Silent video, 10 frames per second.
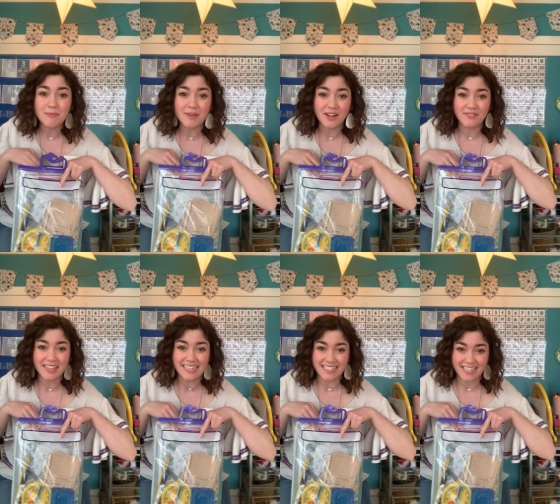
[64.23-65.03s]
a bit of
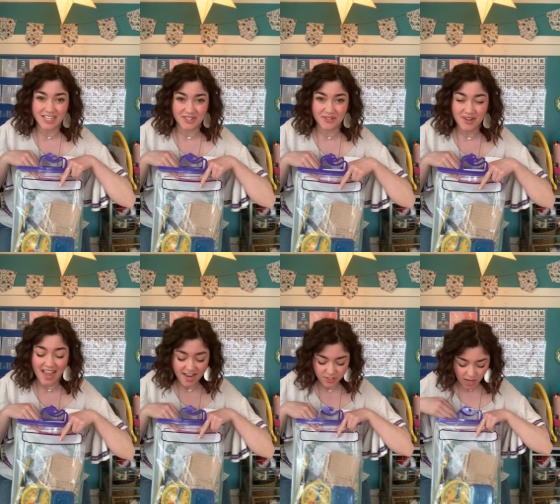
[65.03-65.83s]
things in here,
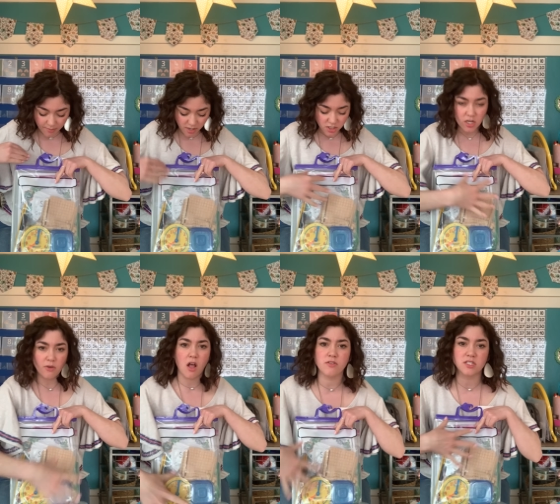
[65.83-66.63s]
okay? So I'm gonna start
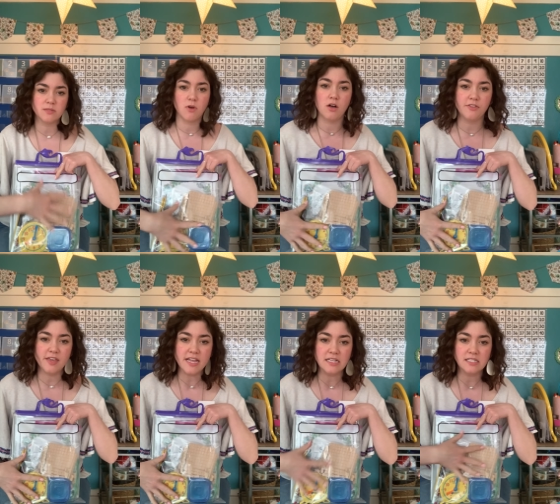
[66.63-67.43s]
with all the small
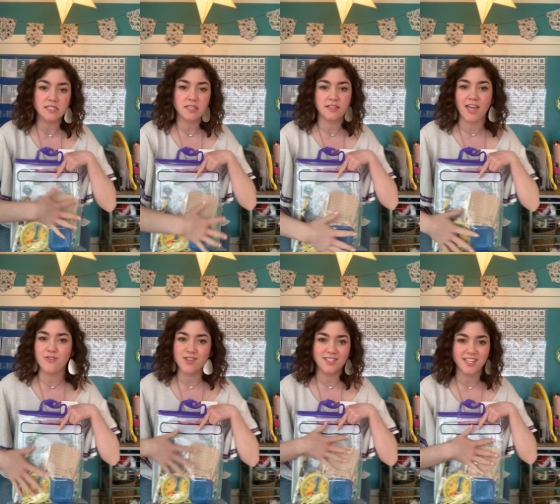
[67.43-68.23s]
things that
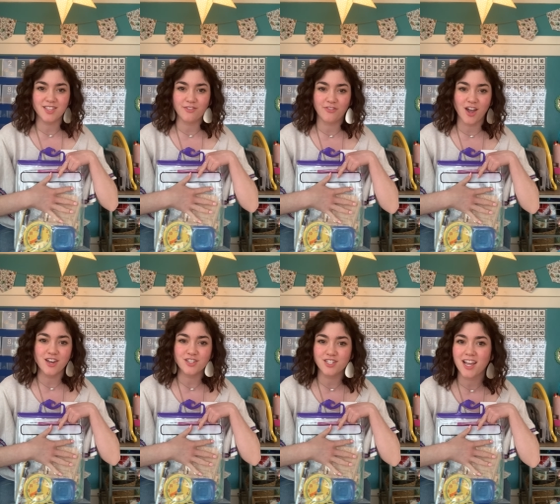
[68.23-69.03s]
you can see in the
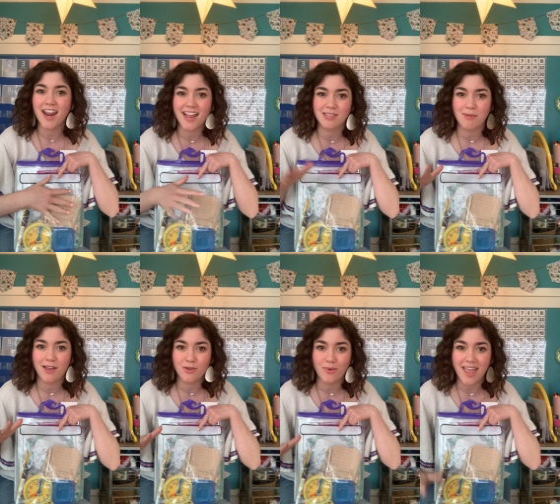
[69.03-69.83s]
front just to kind of get them
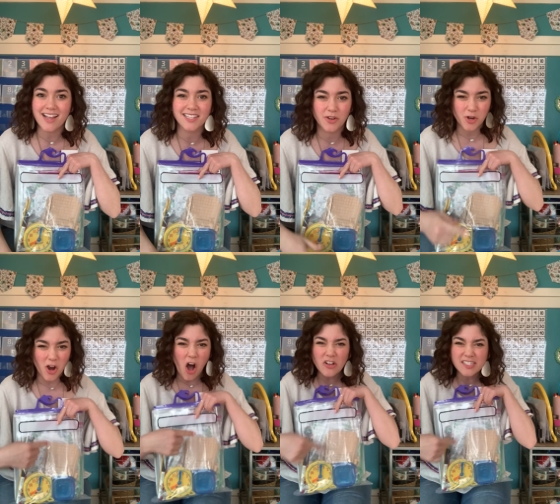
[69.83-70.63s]
out of the way because I know
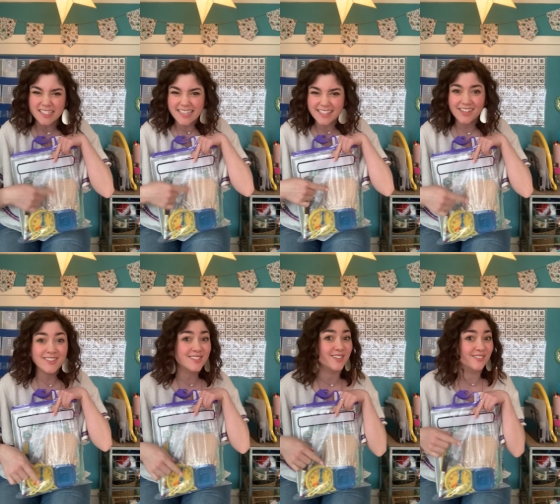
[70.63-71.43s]
you're all seeing
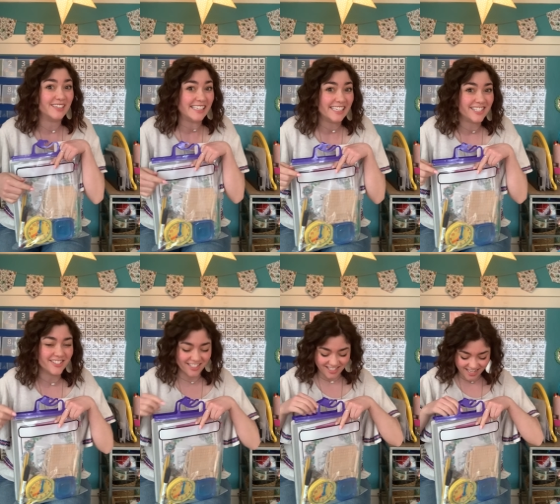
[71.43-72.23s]
those and you're really
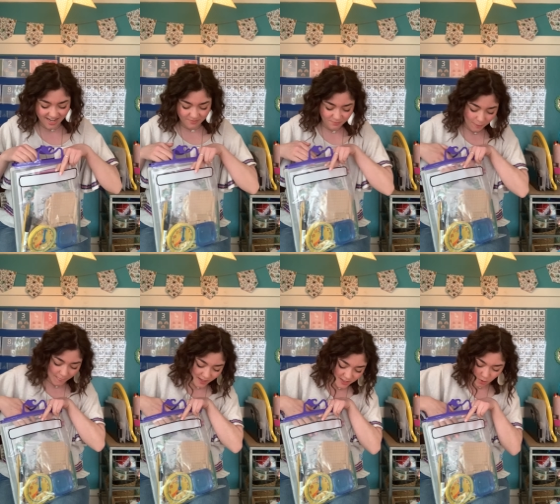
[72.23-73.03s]
interested.
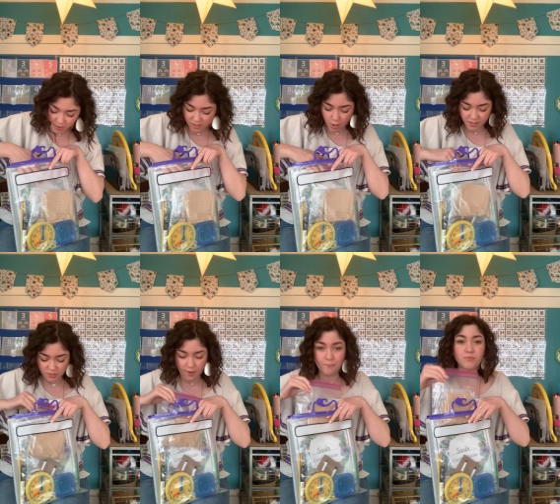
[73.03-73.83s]
So we'll start with
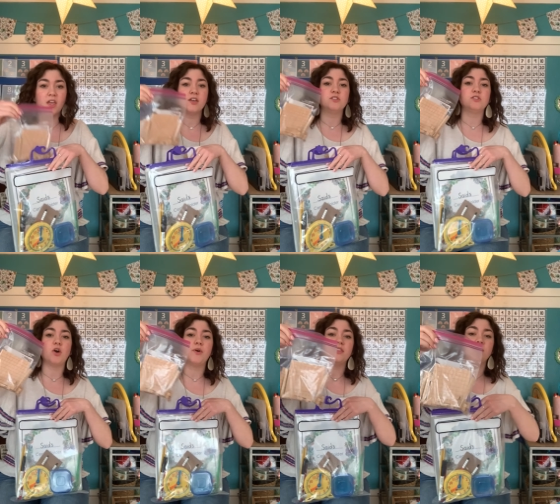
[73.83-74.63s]
this one.
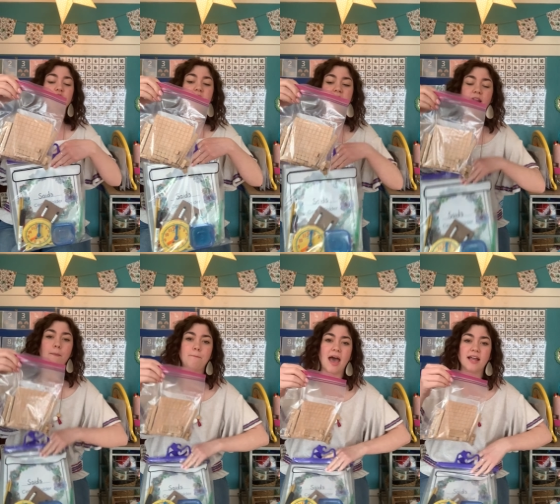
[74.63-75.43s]
So you're gonna get
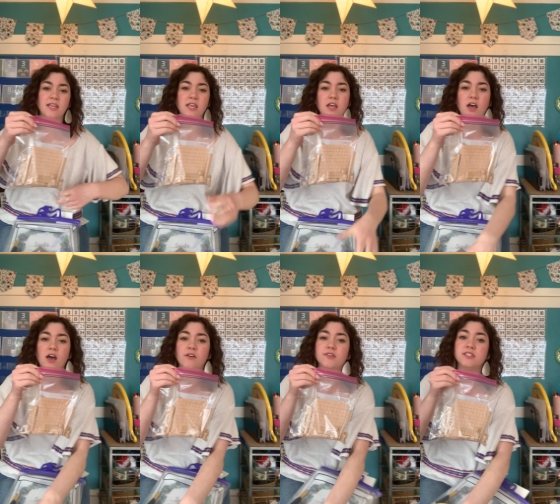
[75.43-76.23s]
a baggie
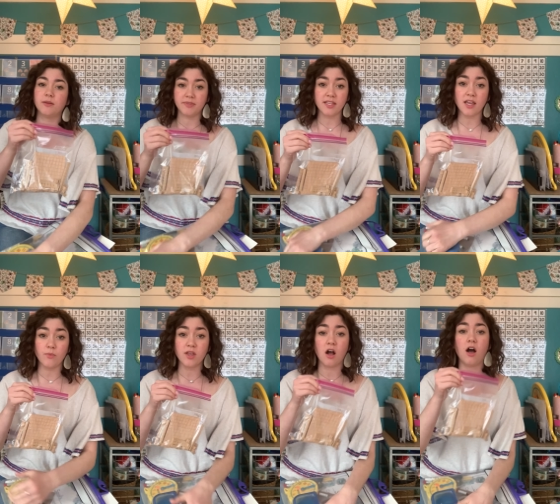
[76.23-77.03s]
of something that
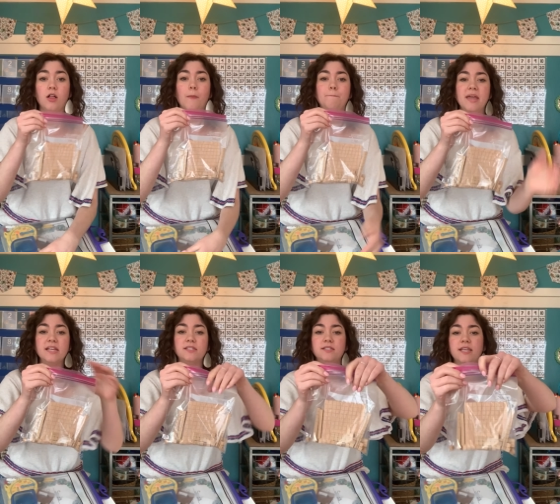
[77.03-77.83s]
we call base